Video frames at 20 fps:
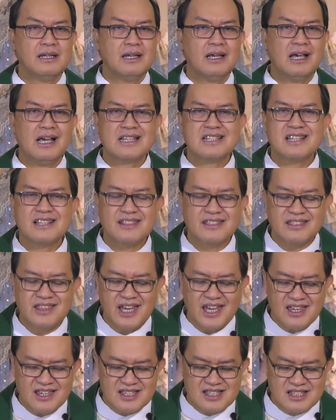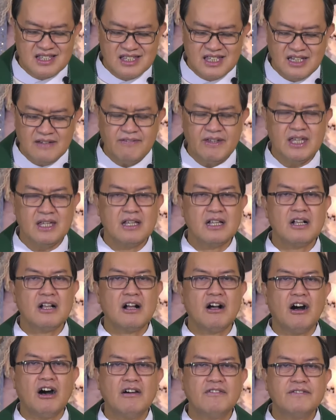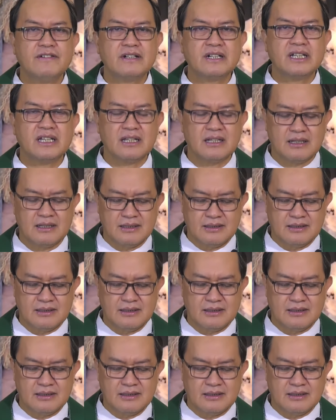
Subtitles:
as a thanksgiving offering.